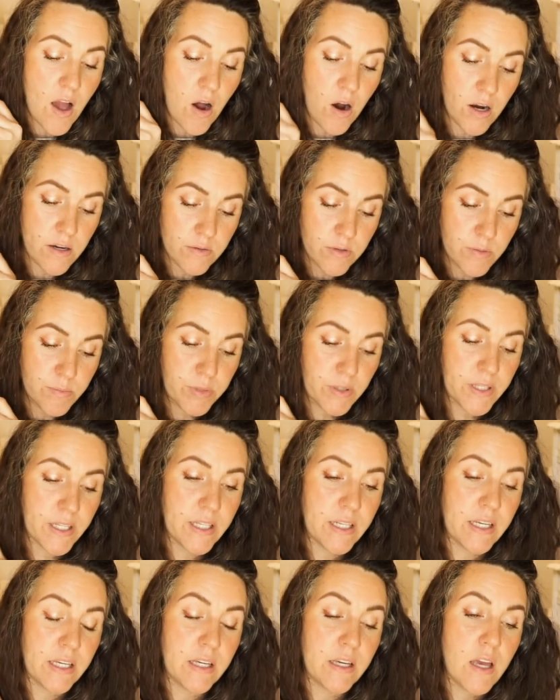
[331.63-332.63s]
hardcore
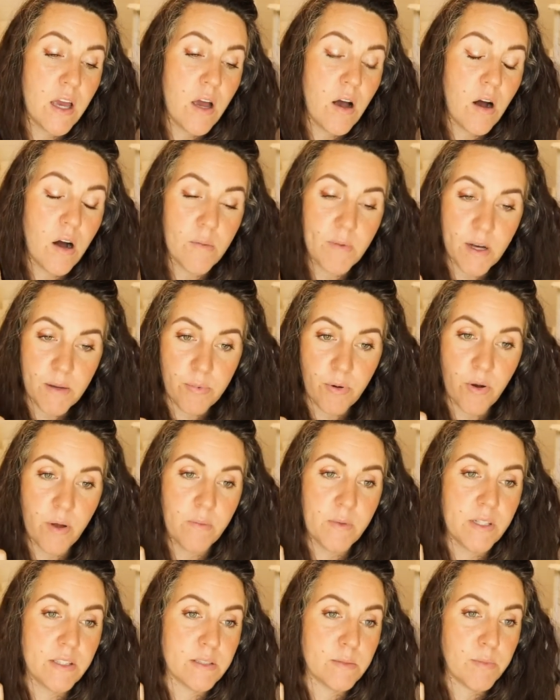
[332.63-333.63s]
planning, all my
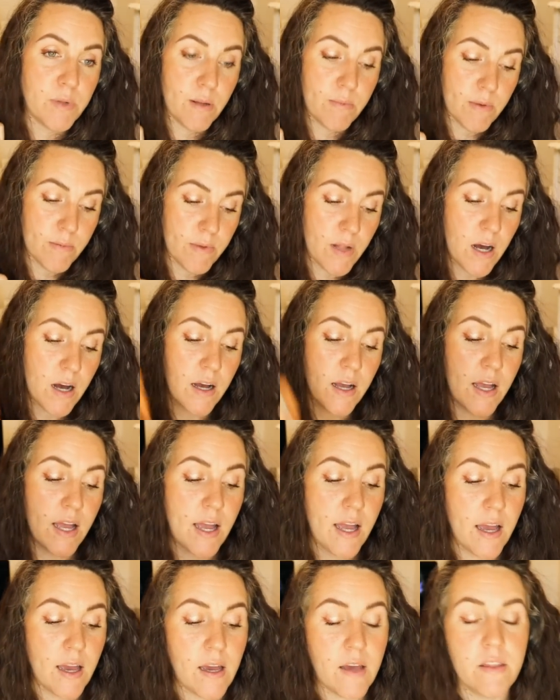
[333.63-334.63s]
appointments, blah, blah, blah.
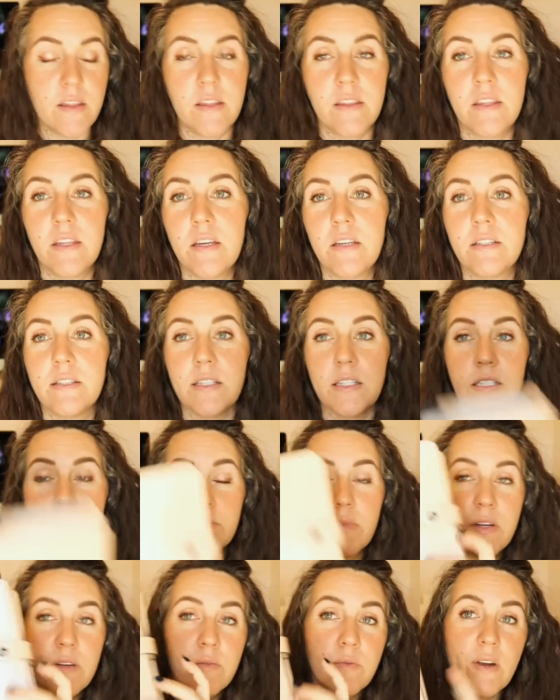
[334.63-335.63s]
And then this is
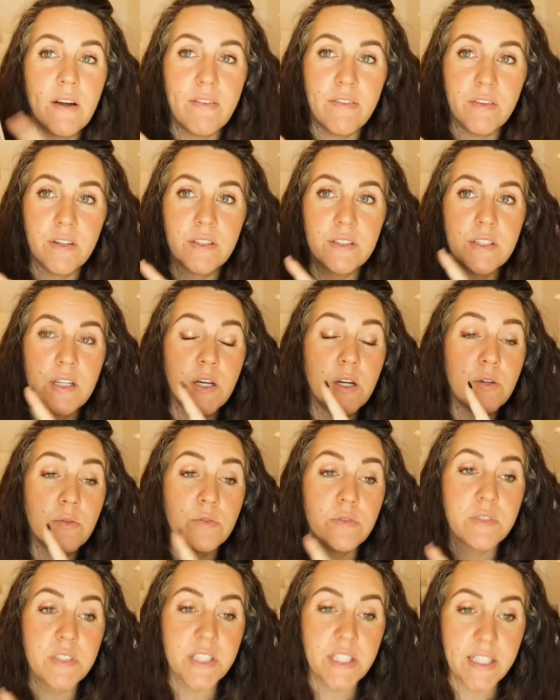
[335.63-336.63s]
my reference
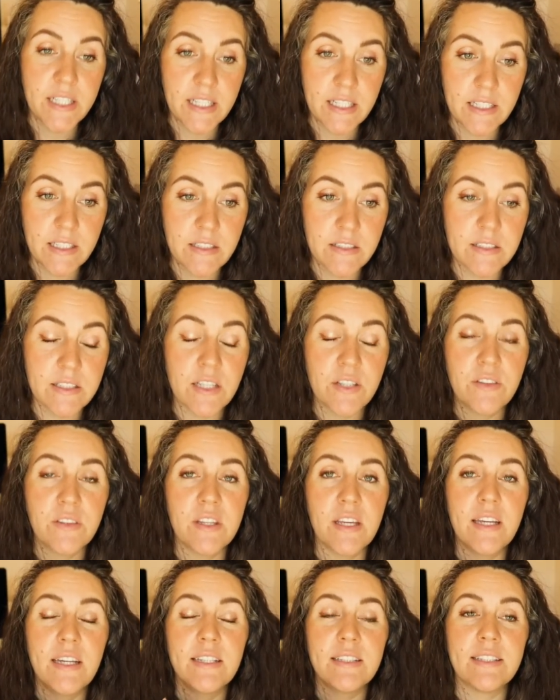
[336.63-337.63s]
routines,
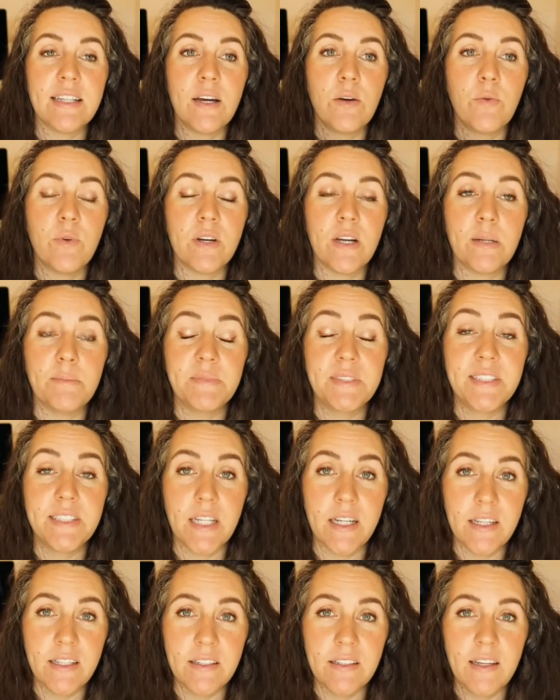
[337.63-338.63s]
things that when I'm
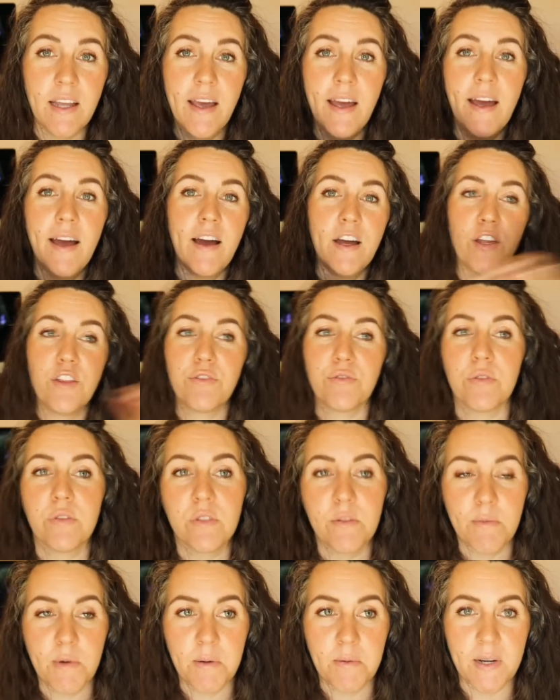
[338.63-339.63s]
done, I throw
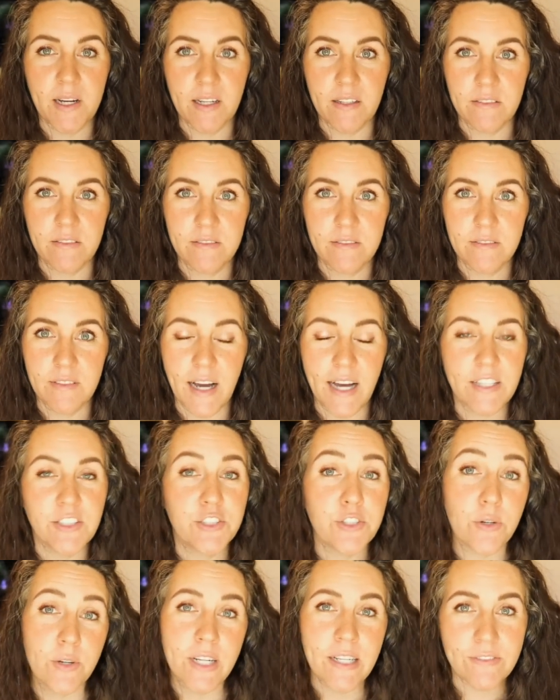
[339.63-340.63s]
them away. I
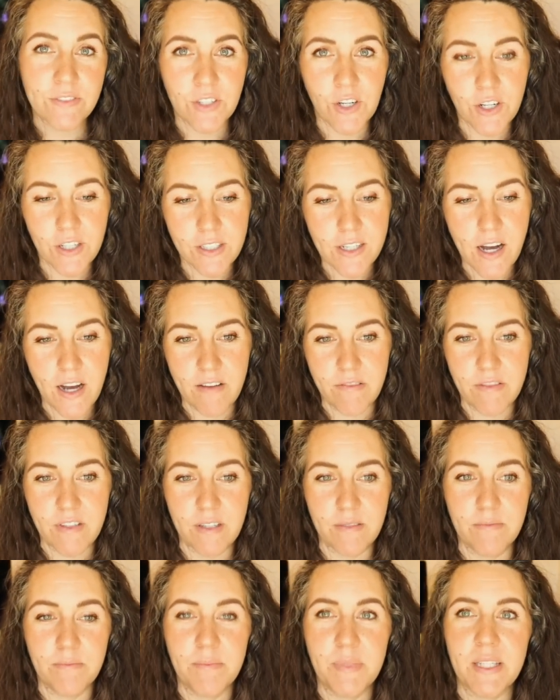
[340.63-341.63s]
don't have to archive
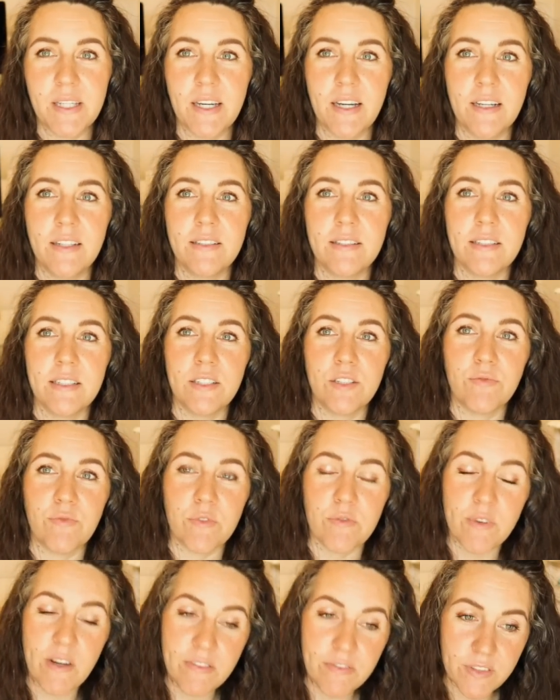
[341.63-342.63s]
them because it's for
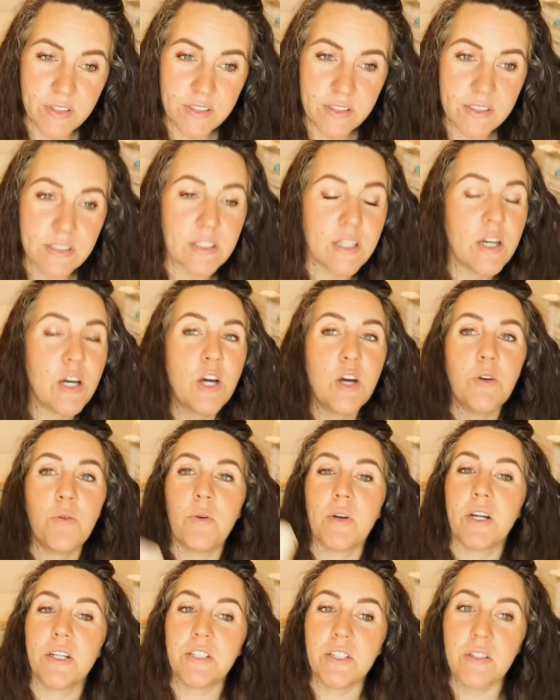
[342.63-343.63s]
reference.
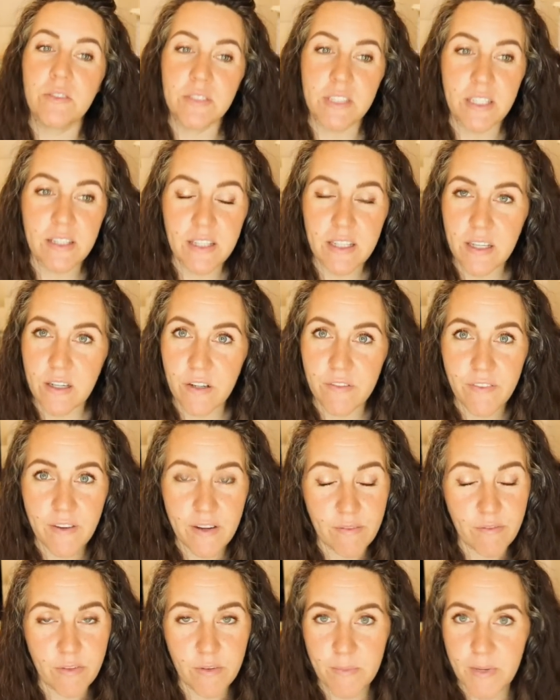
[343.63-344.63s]
When I don't need the
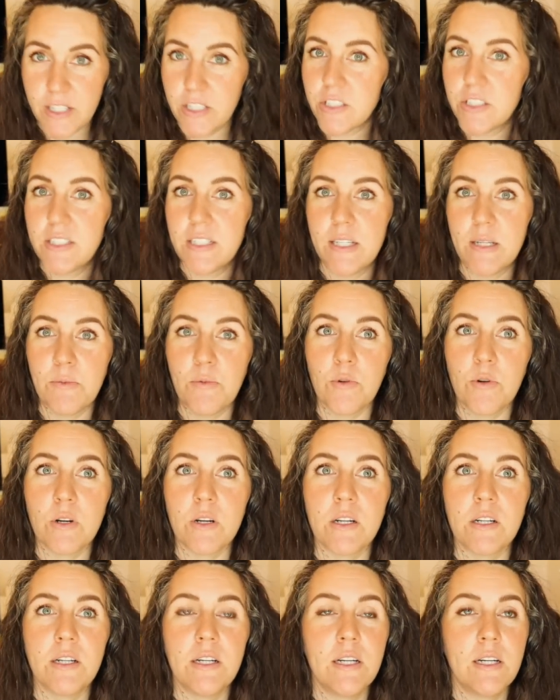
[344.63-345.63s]
information
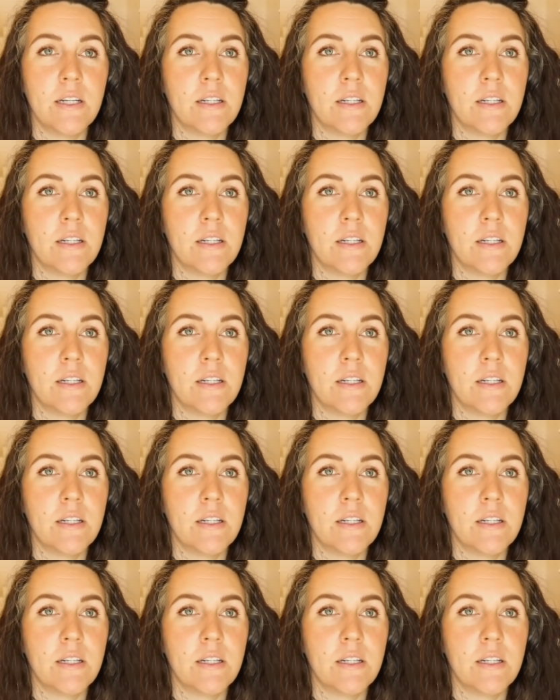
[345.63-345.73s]
anymore,